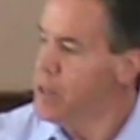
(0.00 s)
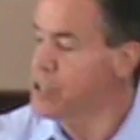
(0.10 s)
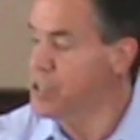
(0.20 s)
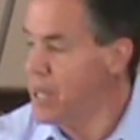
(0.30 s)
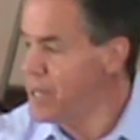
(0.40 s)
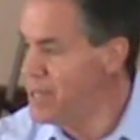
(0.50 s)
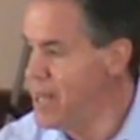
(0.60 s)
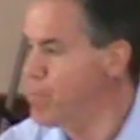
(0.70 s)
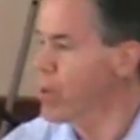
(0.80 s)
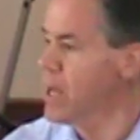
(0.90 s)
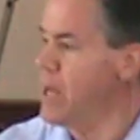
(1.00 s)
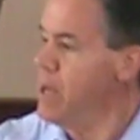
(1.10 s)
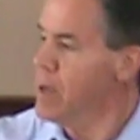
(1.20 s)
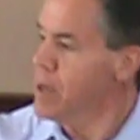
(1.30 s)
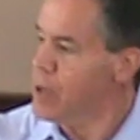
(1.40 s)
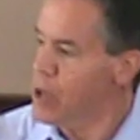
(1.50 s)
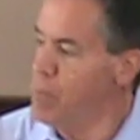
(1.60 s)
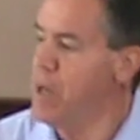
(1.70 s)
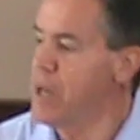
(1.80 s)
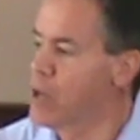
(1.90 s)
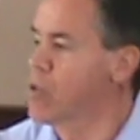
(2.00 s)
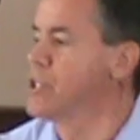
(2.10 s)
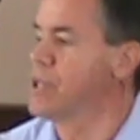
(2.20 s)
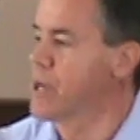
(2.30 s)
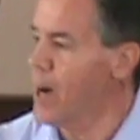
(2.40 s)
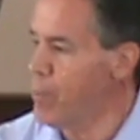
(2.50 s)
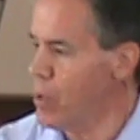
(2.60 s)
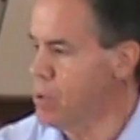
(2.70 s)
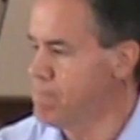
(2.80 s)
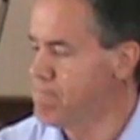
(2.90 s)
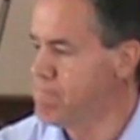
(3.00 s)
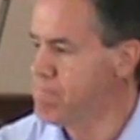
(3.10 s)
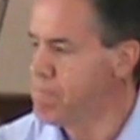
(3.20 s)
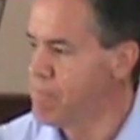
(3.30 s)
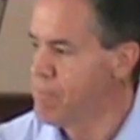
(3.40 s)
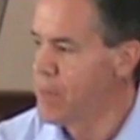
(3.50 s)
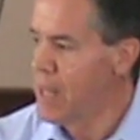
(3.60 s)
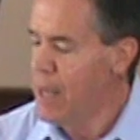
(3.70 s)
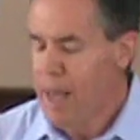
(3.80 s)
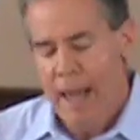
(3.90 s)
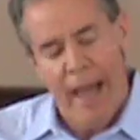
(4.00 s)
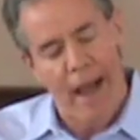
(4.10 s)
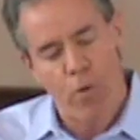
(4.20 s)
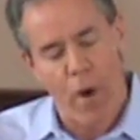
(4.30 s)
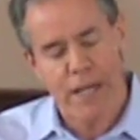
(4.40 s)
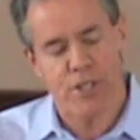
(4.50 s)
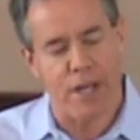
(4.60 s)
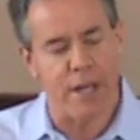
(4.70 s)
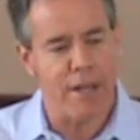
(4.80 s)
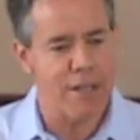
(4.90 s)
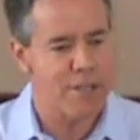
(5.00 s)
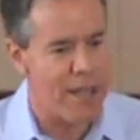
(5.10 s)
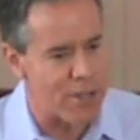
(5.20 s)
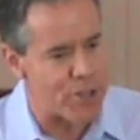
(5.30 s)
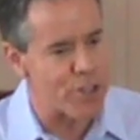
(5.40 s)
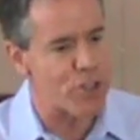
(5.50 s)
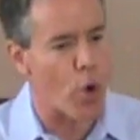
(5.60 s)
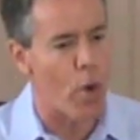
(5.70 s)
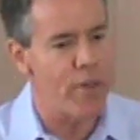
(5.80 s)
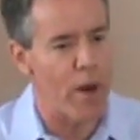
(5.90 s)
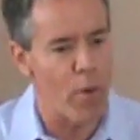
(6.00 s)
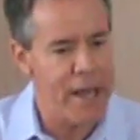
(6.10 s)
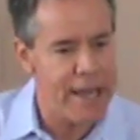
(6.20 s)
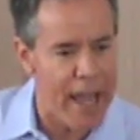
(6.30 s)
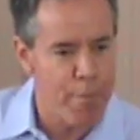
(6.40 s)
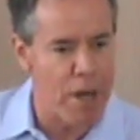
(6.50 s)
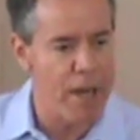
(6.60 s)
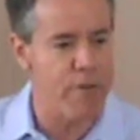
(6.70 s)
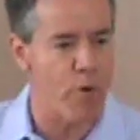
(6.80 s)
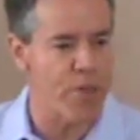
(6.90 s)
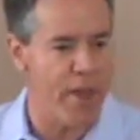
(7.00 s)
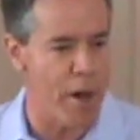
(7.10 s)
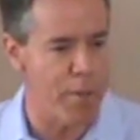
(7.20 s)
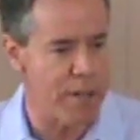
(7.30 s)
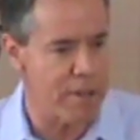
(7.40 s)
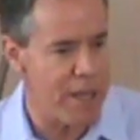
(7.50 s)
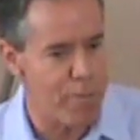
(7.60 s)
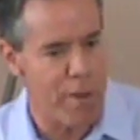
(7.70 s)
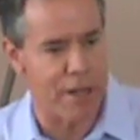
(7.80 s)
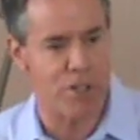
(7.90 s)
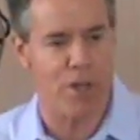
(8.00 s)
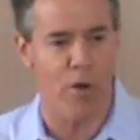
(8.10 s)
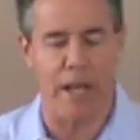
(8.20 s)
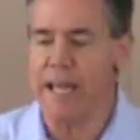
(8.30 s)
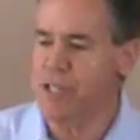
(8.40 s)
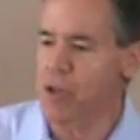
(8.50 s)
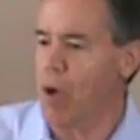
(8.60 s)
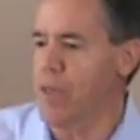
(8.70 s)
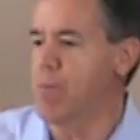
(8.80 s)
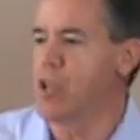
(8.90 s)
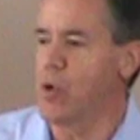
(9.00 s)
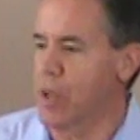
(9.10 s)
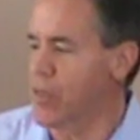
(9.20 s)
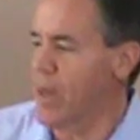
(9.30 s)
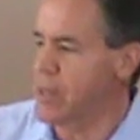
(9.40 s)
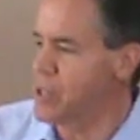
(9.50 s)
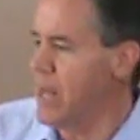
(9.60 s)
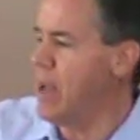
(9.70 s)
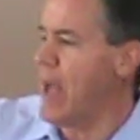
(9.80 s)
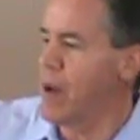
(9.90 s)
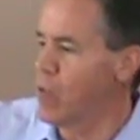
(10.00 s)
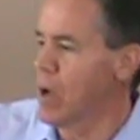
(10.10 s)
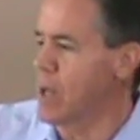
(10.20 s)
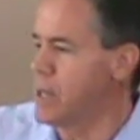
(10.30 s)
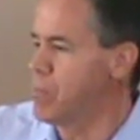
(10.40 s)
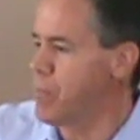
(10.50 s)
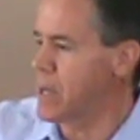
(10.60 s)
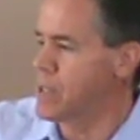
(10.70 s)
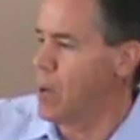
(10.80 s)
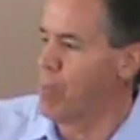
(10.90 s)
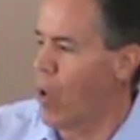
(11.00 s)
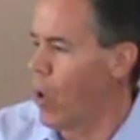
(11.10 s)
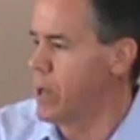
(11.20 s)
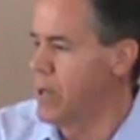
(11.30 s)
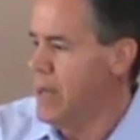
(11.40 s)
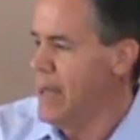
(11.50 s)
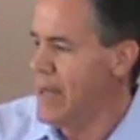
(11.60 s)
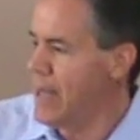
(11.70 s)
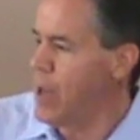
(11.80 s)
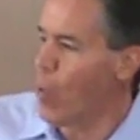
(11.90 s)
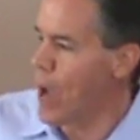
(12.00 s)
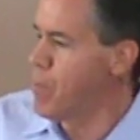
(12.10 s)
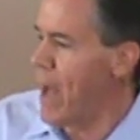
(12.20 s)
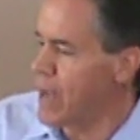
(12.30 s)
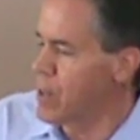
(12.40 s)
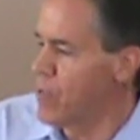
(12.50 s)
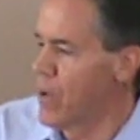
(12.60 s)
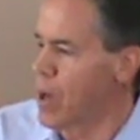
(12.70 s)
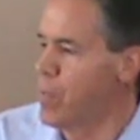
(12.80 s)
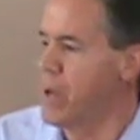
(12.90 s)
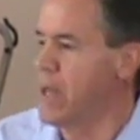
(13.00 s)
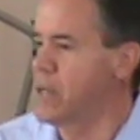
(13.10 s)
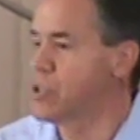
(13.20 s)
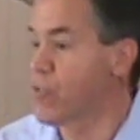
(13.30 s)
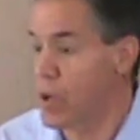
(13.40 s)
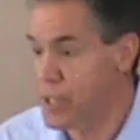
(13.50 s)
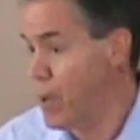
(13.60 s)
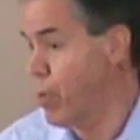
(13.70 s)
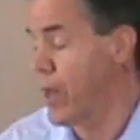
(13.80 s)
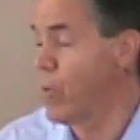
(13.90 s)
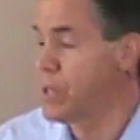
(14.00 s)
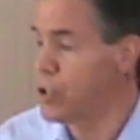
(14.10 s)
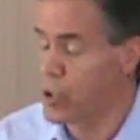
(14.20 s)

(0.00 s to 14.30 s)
this is a deeply committed Christian couple. And Wesley tells the story that when he came to live with them in, in, Minnesota, he saw them doing things that he hadn't really picked up on in any way back in the Philippines. For example, they went